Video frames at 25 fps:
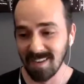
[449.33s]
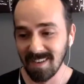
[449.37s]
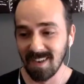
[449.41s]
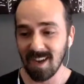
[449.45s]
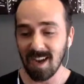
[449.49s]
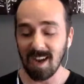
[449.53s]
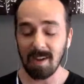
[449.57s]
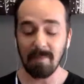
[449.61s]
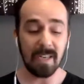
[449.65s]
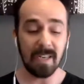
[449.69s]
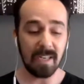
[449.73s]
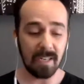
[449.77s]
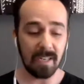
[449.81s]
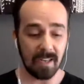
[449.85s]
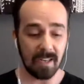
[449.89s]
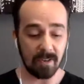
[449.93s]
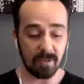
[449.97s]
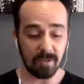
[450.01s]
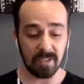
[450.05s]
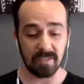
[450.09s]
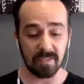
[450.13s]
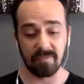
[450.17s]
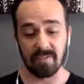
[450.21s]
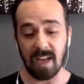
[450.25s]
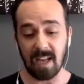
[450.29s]
I mean, and there
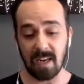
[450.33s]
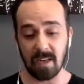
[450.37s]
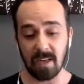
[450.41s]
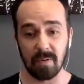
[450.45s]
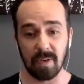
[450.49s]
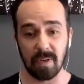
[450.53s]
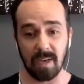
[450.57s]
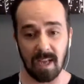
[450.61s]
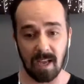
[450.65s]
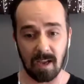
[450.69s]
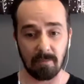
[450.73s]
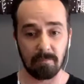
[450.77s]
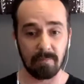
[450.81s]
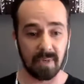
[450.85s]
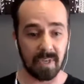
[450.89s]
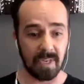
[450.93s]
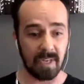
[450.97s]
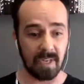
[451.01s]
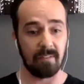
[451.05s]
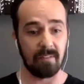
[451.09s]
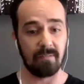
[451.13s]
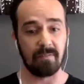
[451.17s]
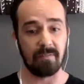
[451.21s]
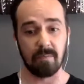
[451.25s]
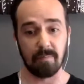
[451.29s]
is value in that,
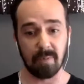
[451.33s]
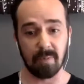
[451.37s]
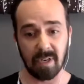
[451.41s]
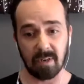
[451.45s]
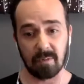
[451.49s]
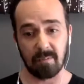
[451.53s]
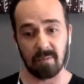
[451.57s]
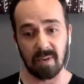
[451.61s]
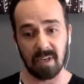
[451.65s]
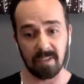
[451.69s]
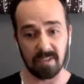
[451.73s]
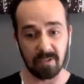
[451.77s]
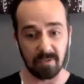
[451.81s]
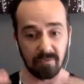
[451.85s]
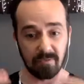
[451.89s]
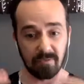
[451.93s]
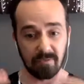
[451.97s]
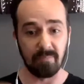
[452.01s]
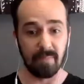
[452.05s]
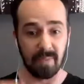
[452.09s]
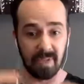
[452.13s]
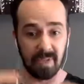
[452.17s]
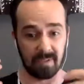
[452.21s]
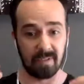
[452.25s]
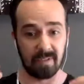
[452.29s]
particularly for the bigger brands
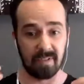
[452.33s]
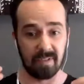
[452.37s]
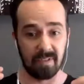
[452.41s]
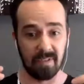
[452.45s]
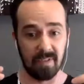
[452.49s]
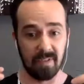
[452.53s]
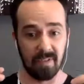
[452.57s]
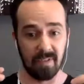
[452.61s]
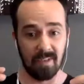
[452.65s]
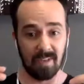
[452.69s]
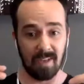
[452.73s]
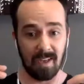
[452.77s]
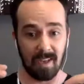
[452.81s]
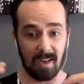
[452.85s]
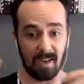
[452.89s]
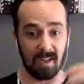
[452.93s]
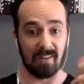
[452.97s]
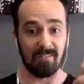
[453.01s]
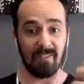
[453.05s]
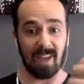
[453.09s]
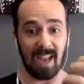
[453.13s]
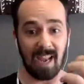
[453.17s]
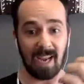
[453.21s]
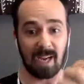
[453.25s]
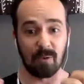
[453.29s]
who've built a lot
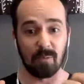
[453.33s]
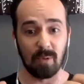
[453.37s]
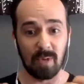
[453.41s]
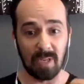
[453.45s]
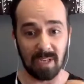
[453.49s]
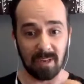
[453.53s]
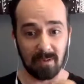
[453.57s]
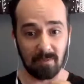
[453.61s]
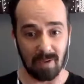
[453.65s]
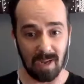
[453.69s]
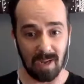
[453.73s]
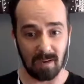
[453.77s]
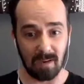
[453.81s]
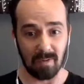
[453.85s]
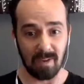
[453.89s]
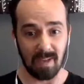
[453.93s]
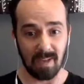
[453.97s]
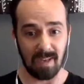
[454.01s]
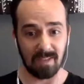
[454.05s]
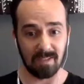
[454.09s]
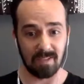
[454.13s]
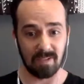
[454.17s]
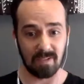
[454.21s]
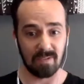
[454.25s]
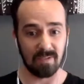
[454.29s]
of equity around
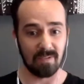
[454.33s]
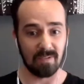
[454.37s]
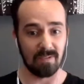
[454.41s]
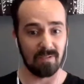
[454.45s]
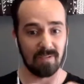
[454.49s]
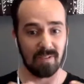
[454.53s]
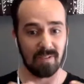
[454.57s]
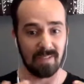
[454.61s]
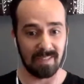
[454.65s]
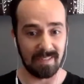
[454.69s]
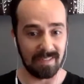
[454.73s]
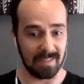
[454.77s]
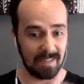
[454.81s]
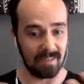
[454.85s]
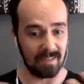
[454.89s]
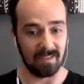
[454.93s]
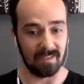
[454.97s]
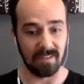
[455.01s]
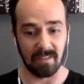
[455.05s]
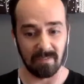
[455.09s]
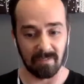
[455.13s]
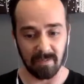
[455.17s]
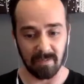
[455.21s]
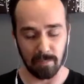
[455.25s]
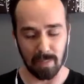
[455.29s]
that. So
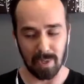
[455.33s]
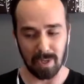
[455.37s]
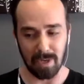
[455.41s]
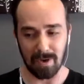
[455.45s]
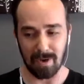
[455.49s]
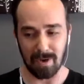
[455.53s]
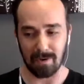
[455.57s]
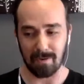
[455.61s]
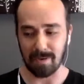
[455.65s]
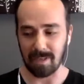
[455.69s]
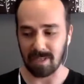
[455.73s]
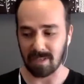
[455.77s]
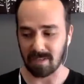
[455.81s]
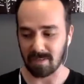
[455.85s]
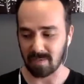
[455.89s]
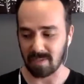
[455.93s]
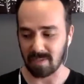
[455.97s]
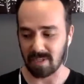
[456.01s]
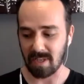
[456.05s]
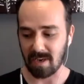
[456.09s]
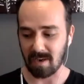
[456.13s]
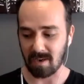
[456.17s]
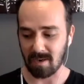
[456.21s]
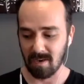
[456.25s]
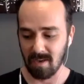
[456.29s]
the familiarity comes
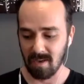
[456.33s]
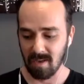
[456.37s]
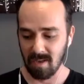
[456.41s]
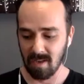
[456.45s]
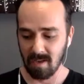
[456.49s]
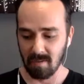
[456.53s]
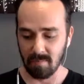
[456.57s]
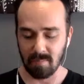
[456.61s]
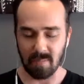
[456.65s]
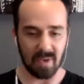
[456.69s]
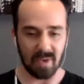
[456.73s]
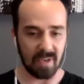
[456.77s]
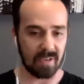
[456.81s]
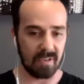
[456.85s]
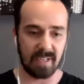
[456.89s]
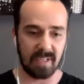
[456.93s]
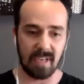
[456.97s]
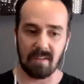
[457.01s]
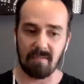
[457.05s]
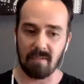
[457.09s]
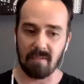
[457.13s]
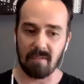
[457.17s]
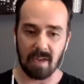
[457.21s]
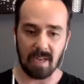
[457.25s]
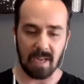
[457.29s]
there. But you're
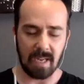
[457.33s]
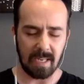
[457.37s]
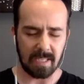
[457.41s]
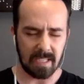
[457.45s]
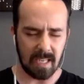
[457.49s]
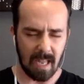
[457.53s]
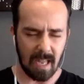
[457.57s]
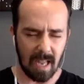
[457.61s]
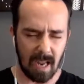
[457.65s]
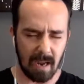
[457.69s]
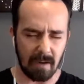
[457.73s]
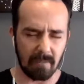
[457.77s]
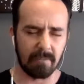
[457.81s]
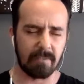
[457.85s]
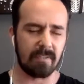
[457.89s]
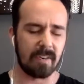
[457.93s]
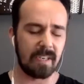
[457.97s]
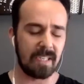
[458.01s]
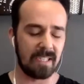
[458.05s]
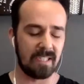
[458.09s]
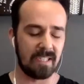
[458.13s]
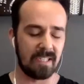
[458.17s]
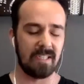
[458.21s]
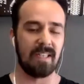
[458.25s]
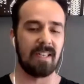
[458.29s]
dead right. It's
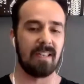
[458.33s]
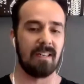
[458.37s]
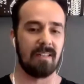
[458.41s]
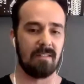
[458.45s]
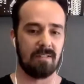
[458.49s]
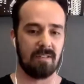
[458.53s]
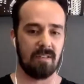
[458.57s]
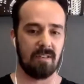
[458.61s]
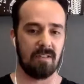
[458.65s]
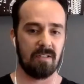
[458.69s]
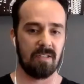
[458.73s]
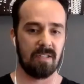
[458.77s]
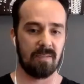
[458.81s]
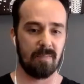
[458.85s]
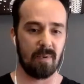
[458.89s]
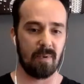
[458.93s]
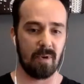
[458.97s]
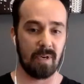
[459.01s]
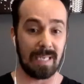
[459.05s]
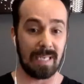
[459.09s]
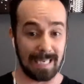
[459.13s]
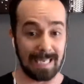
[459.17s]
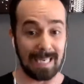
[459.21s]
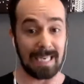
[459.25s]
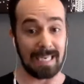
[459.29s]
every single touch
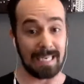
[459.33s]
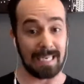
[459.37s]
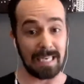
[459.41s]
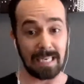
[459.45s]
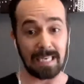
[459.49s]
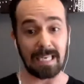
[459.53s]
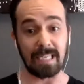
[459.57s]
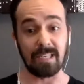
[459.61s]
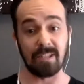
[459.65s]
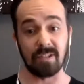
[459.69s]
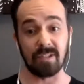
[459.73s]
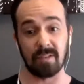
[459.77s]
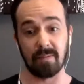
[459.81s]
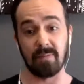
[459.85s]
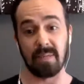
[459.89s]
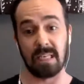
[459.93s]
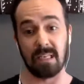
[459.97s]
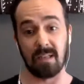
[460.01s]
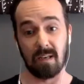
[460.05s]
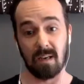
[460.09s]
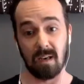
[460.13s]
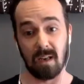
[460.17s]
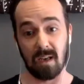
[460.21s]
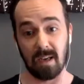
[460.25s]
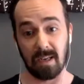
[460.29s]
point, and they need to be
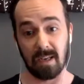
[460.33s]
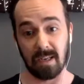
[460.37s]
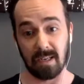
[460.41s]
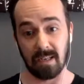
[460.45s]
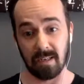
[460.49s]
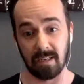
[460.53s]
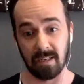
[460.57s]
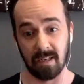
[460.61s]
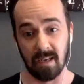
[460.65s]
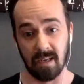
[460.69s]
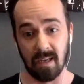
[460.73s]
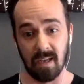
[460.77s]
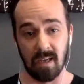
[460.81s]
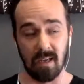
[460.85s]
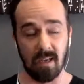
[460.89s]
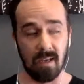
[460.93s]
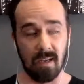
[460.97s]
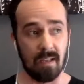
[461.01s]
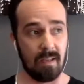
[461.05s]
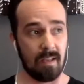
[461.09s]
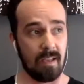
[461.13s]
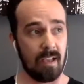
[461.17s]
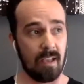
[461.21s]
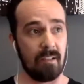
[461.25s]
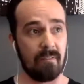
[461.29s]
aligned.
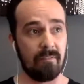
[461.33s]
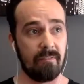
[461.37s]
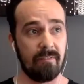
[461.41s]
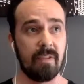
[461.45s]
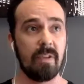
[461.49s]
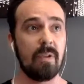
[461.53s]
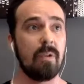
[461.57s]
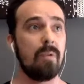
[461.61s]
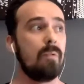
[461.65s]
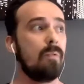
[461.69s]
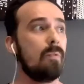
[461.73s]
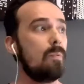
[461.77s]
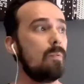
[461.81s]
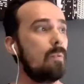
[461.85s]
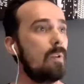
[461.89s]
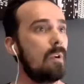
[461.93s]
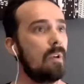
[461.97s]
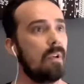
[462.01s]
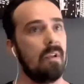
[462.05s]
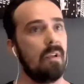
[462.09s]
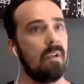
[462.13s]
If you